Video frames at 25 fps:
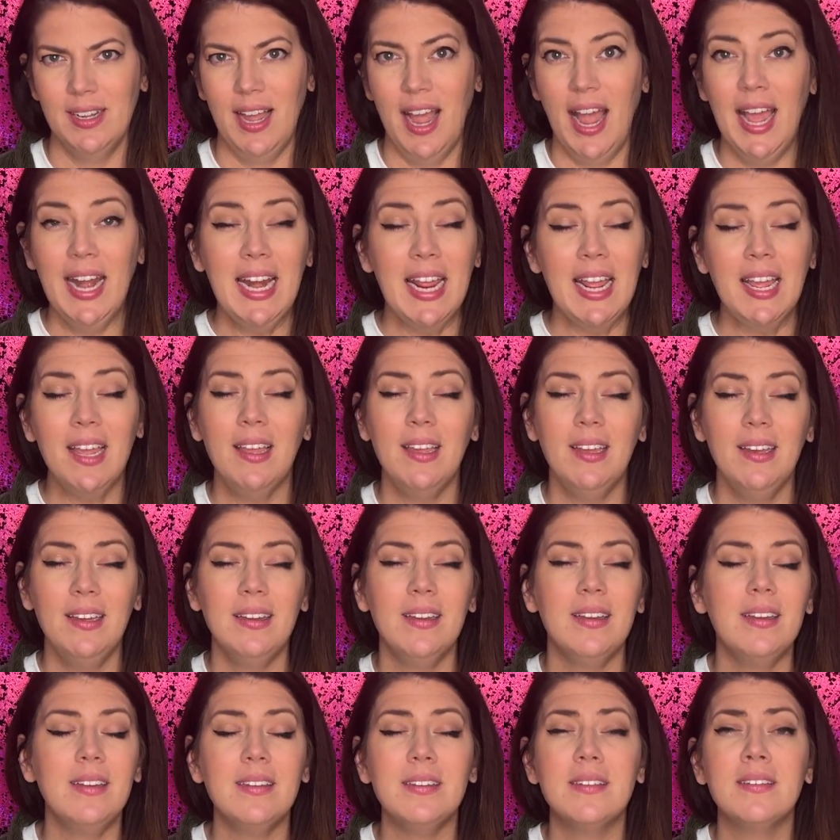and he
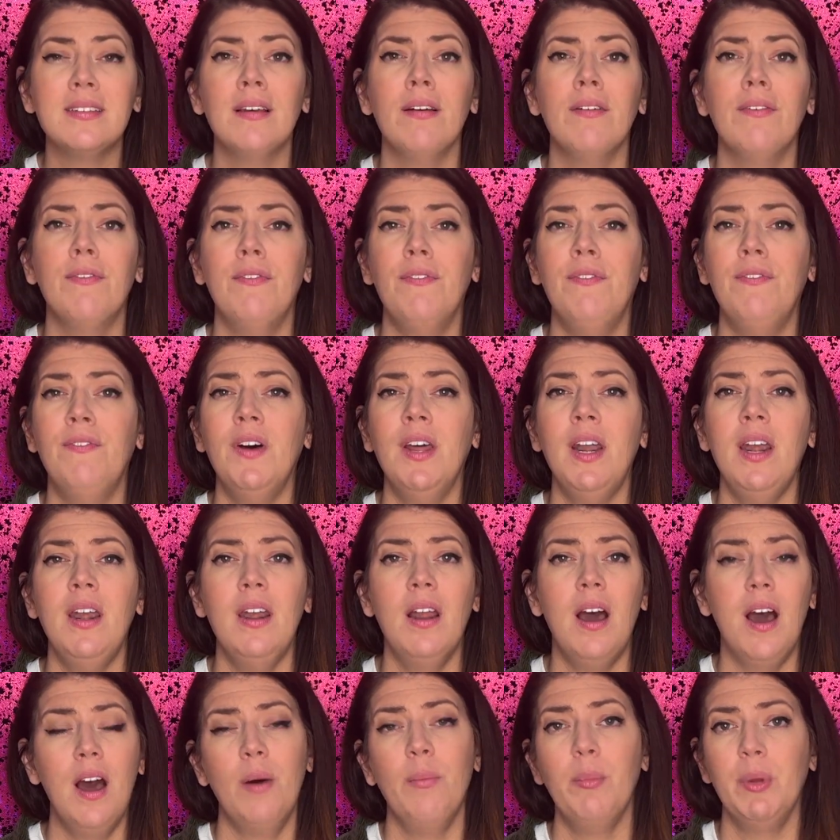is
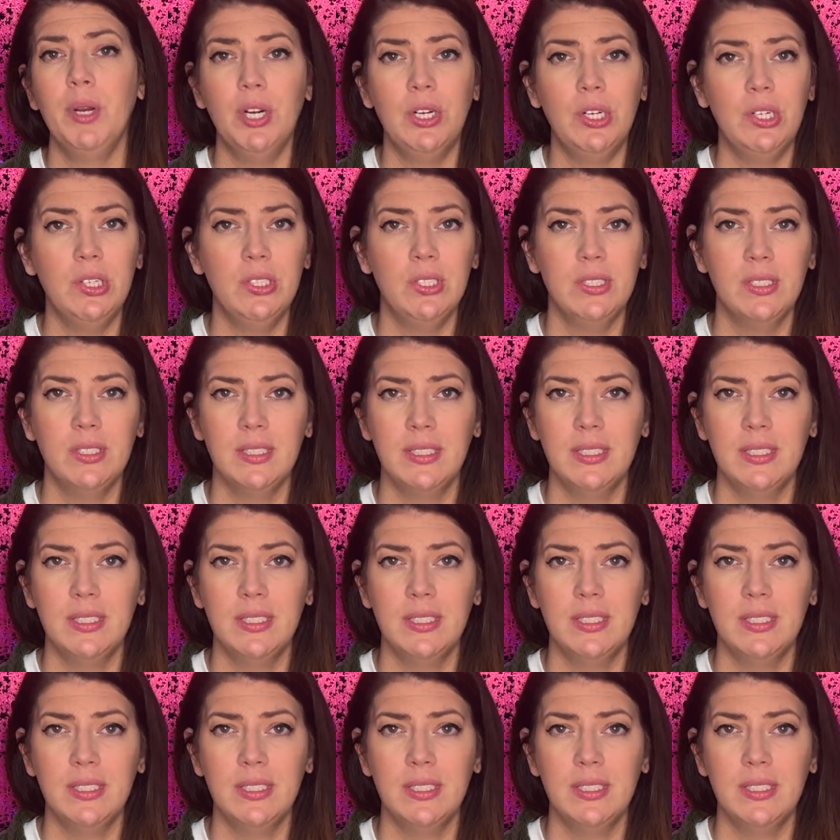phenomenal.